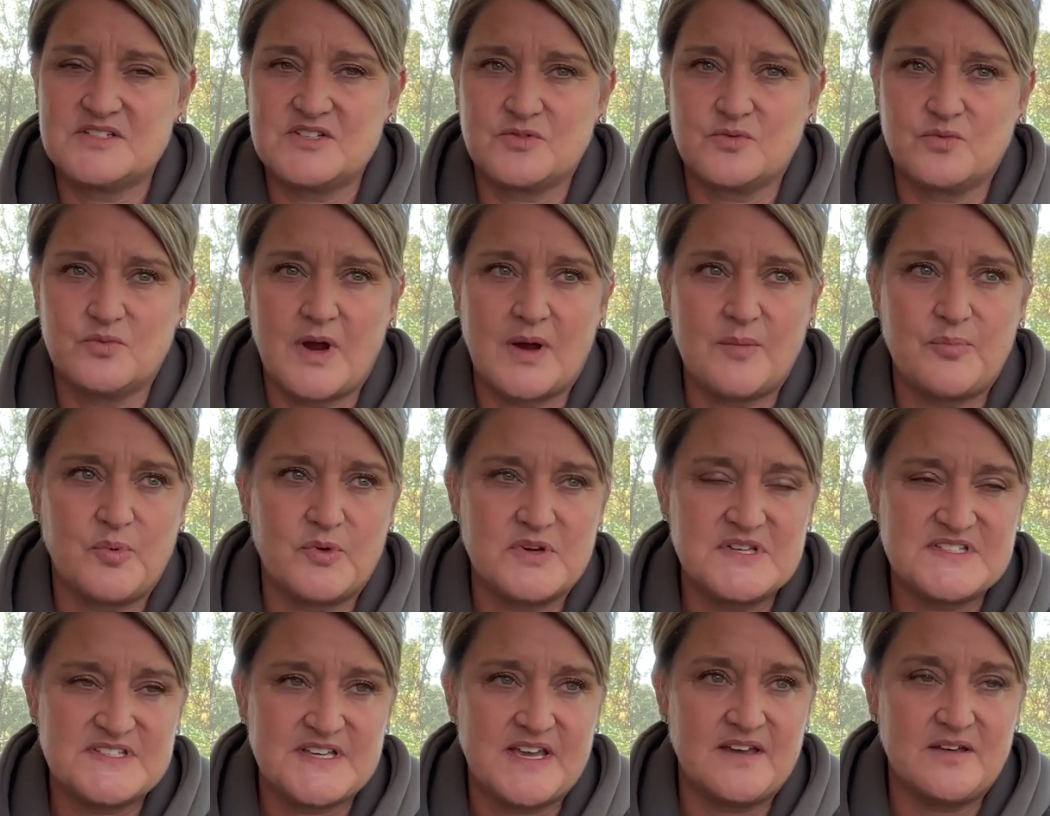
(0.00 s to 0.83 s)
to
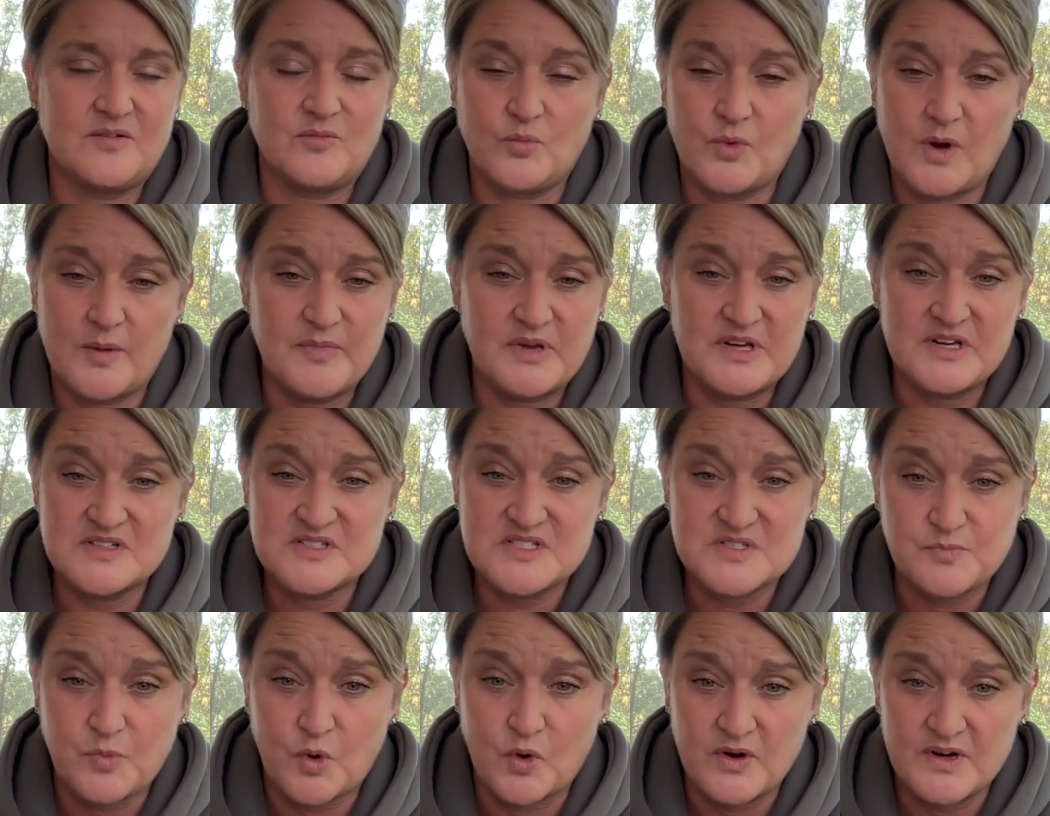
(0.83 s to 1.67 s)
represent women in
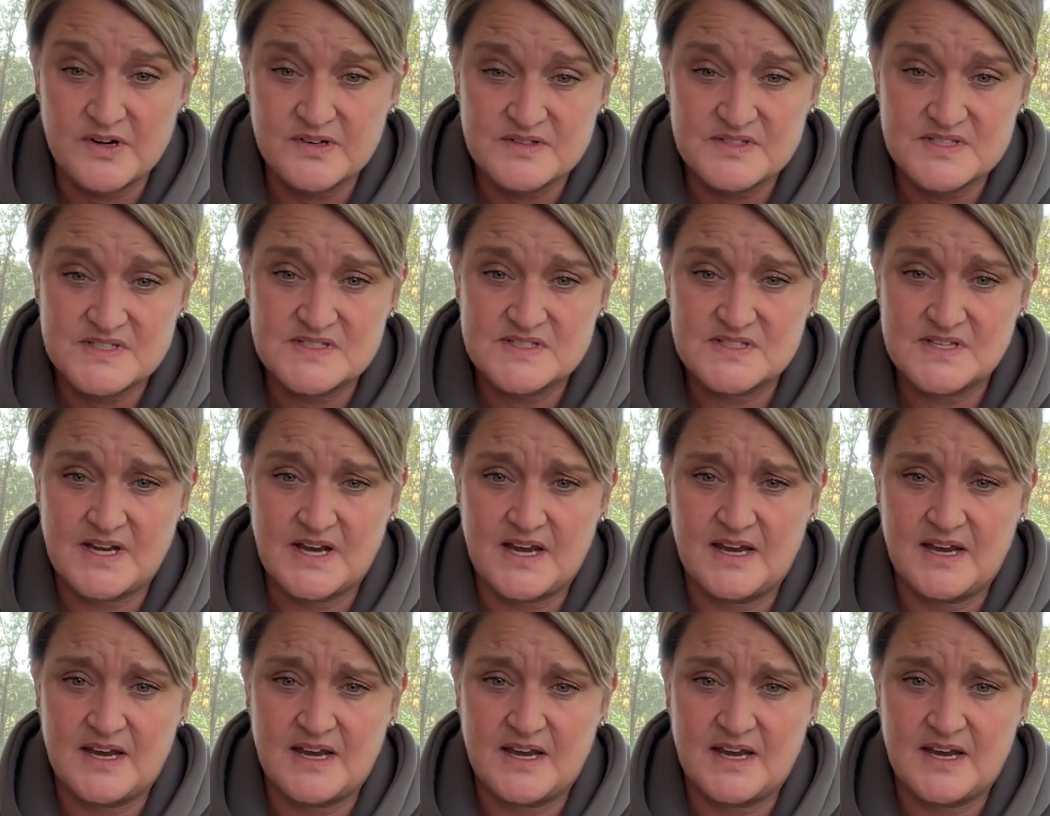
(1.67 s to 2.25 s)
sports,